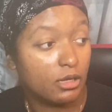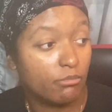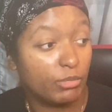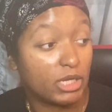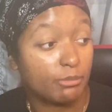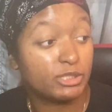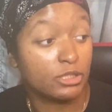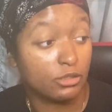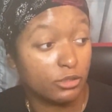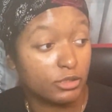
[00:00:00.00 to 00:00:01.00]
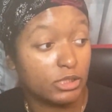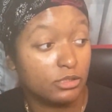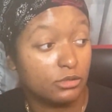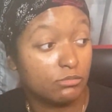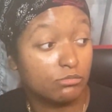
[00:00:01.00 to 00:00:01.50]
But I'm still
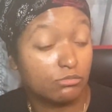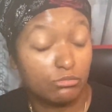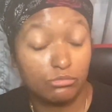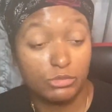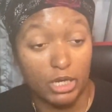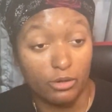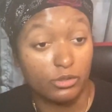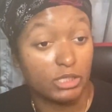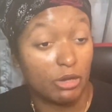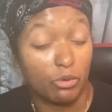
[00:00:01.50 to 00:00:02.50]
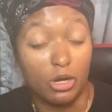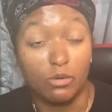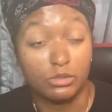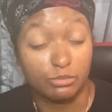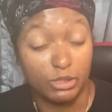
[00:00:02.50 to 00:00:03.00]
learning tarot. That will
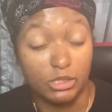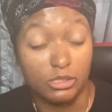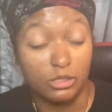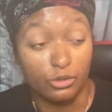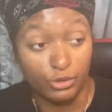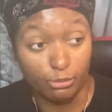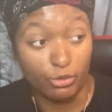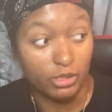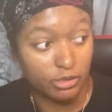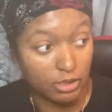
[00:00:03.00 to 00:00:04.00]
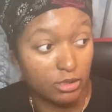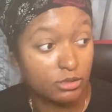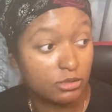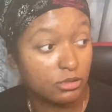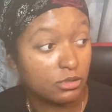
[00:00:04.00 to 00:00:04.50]
always be a learning process.